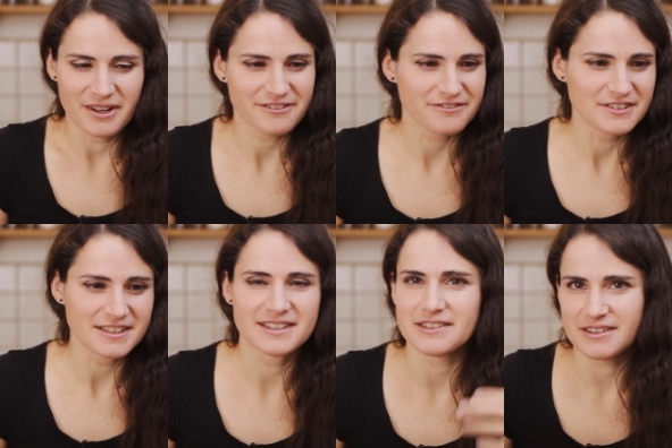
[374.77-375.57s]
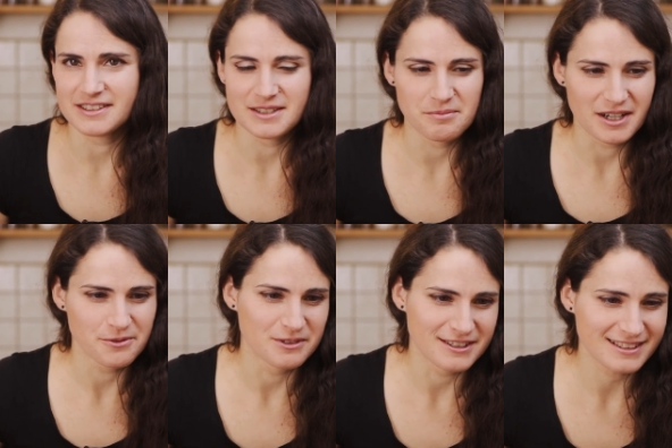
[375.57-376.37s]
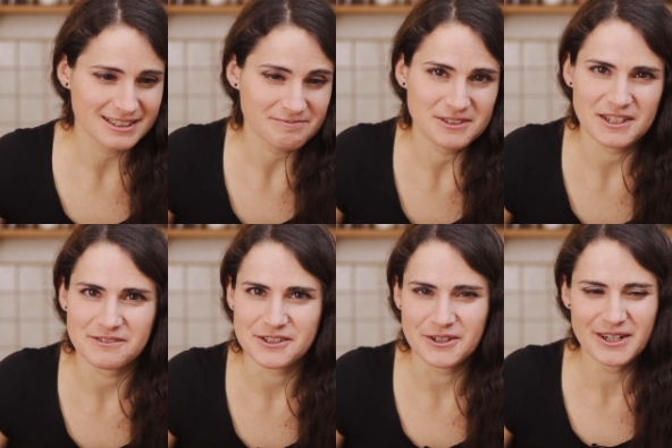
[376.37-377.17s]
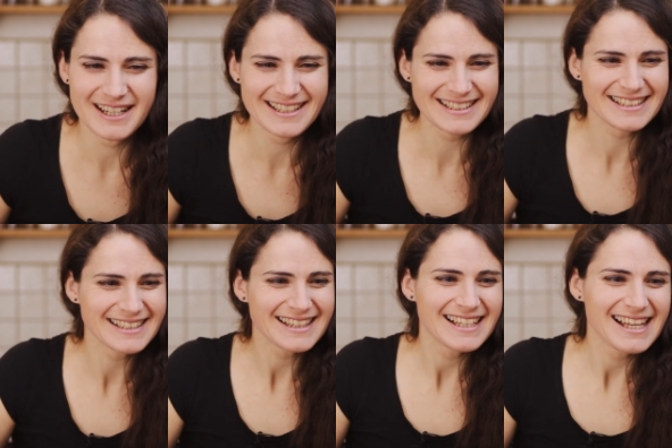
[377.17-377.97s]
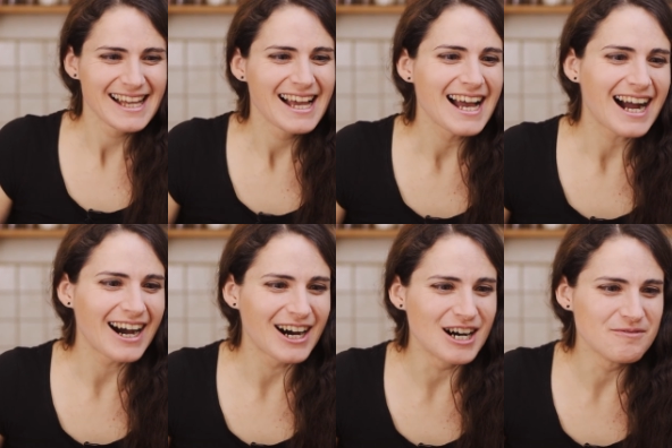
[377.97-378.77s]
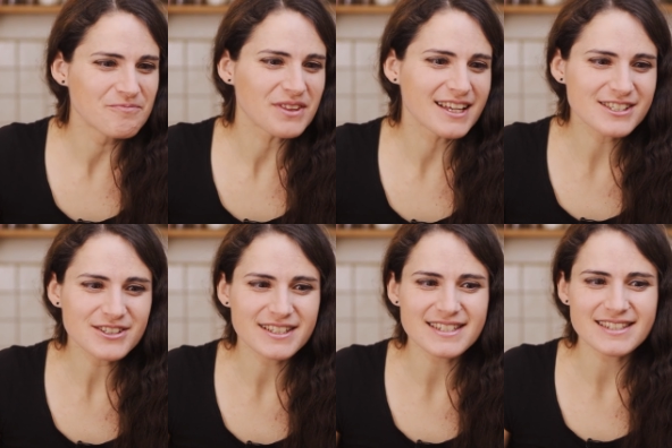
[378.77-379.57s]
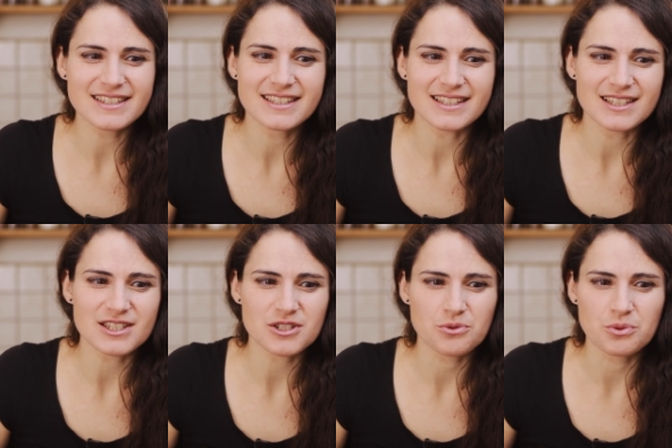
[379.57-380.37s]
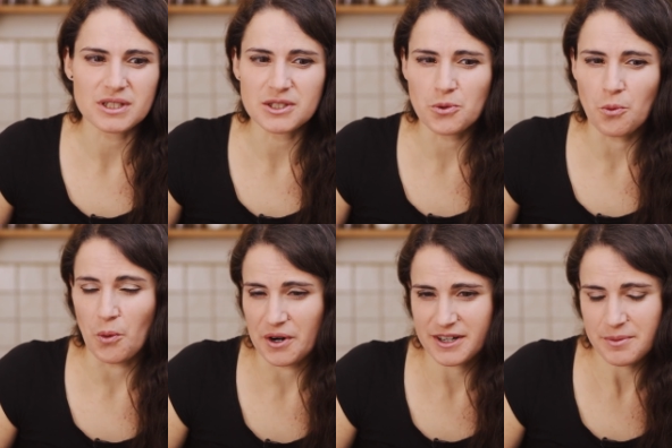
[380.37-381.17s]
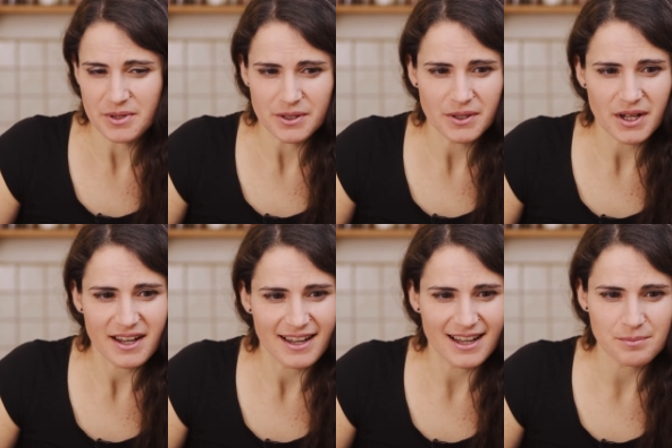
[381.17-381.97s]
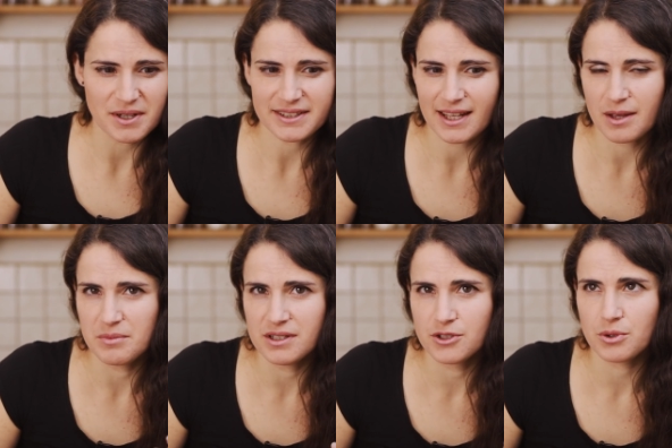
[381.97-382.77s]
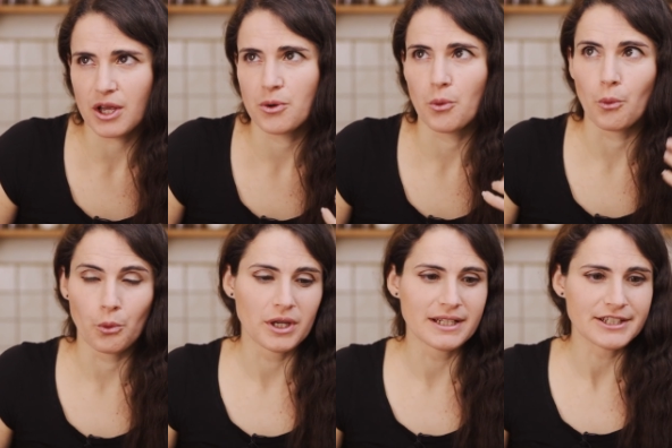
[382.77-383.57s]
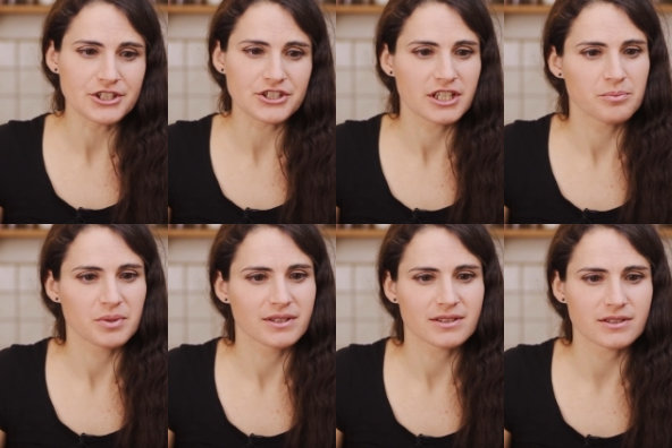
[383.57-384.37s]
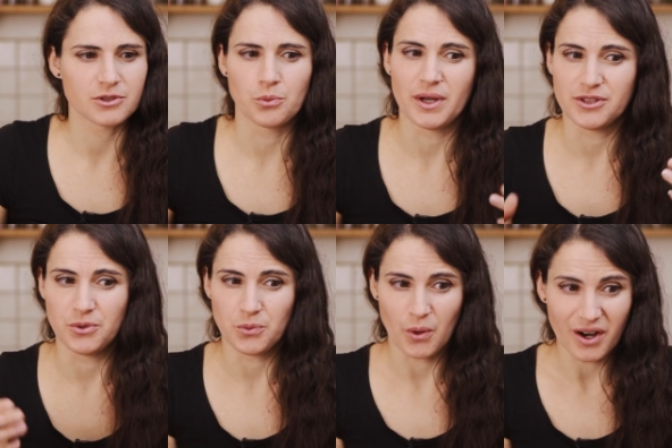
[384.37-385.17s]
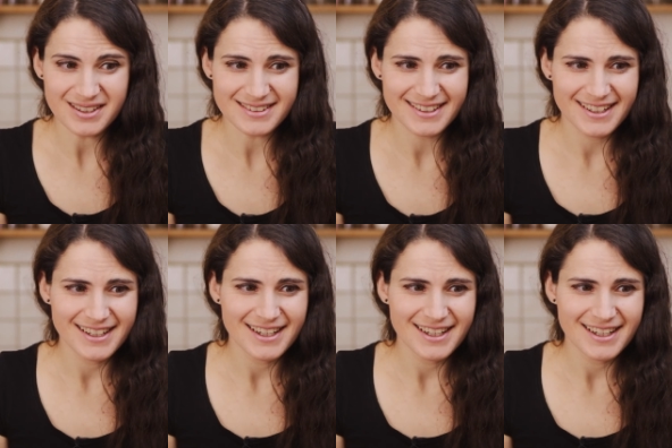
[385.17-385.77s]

my feed in my work, you never know. um, as you can see, it's really workable, and by that I mean you can really shape it the way you want.